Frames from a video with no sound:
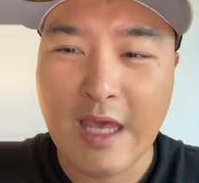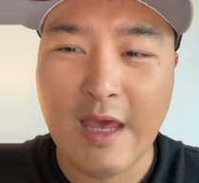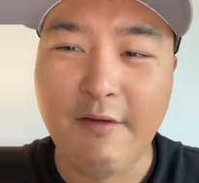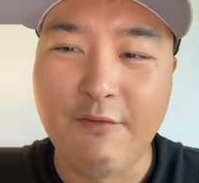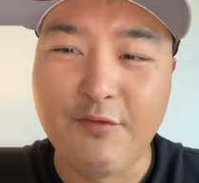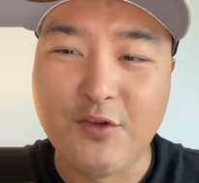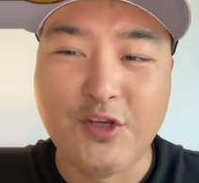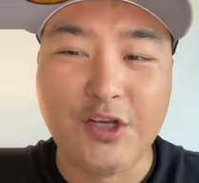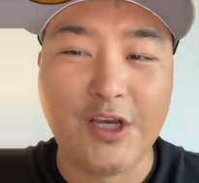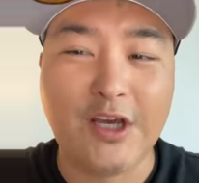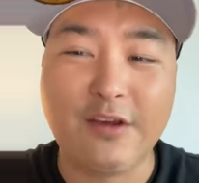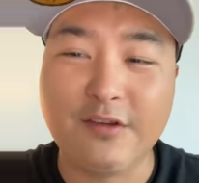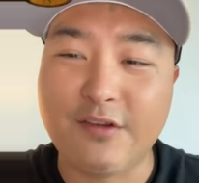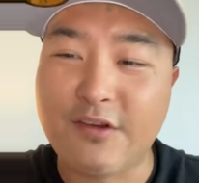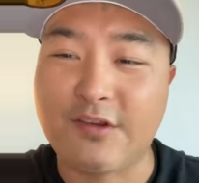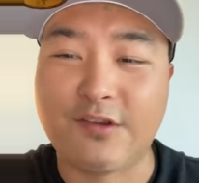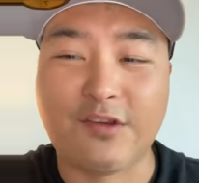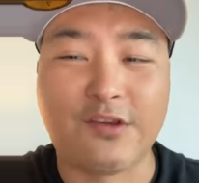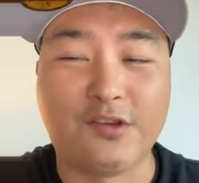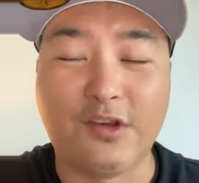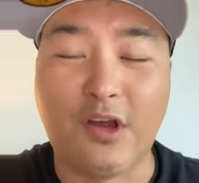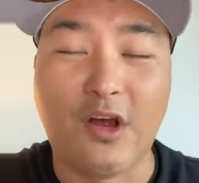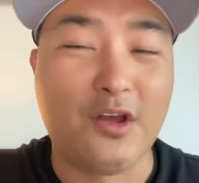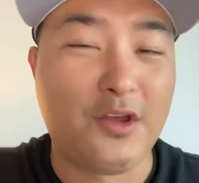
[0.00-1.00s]
If
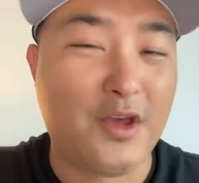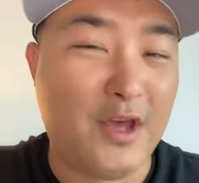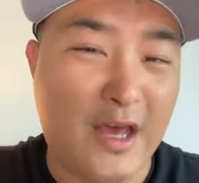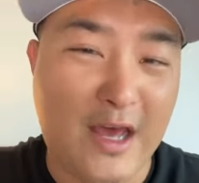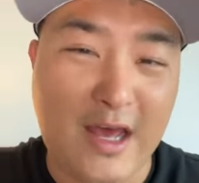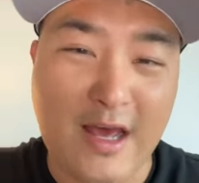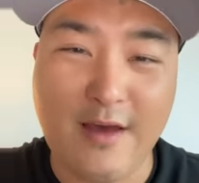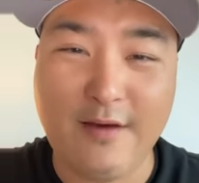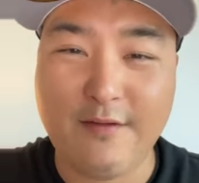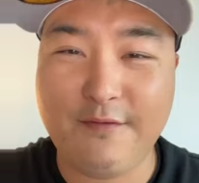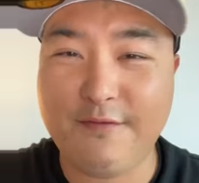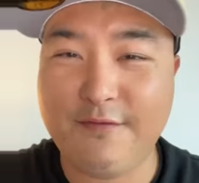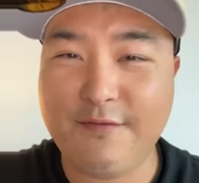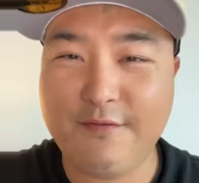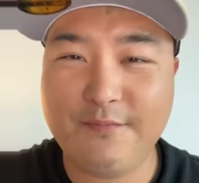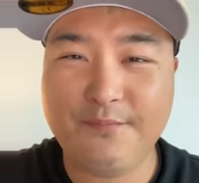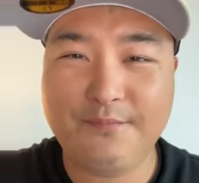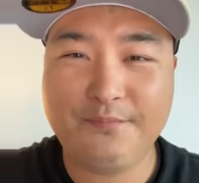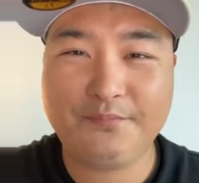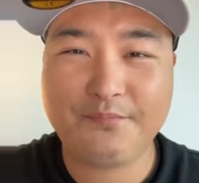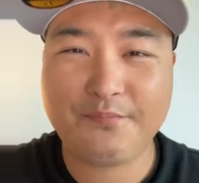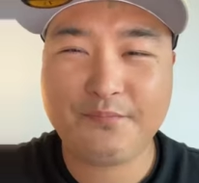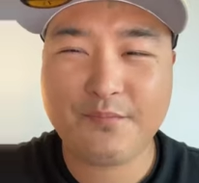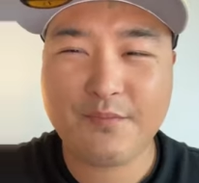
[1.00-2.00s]
Jesus is all you have,
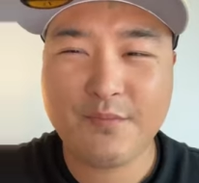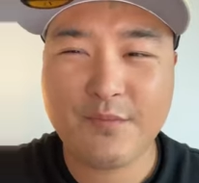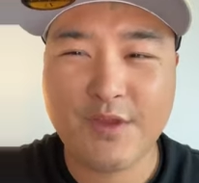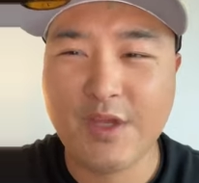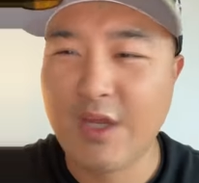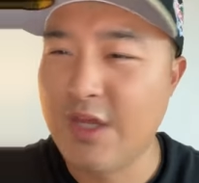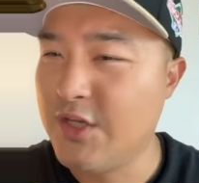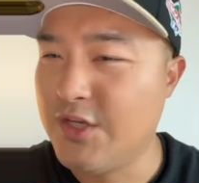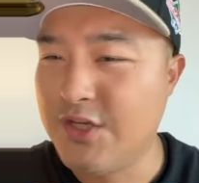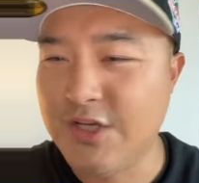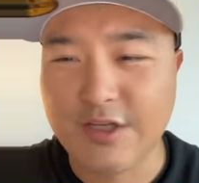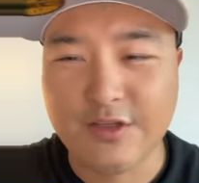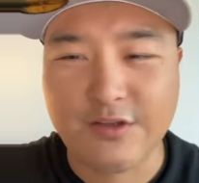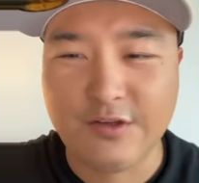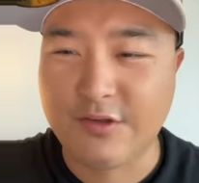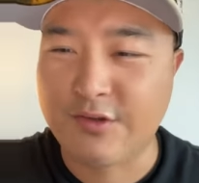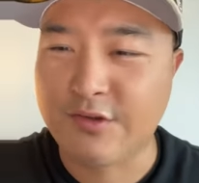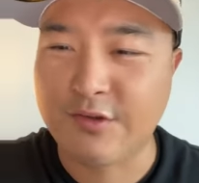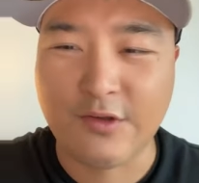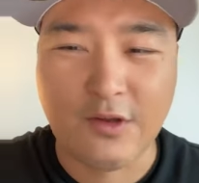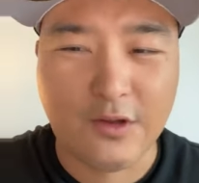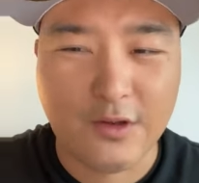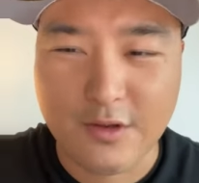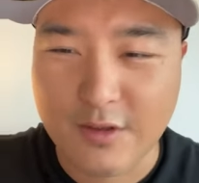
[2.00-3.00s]
then
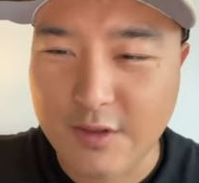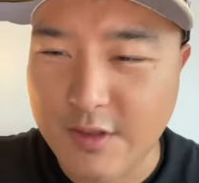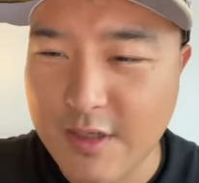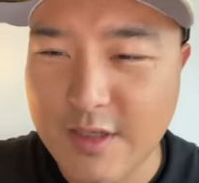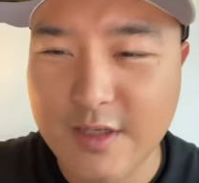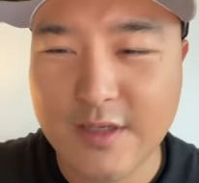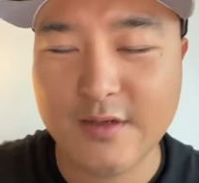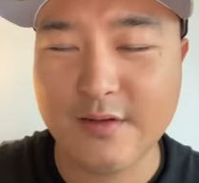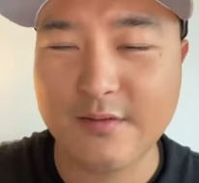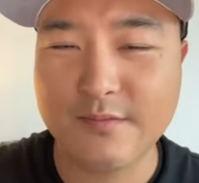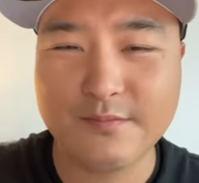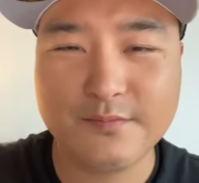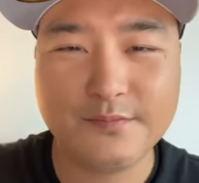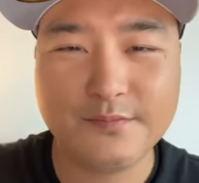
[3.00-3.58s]
Jesus is all you need.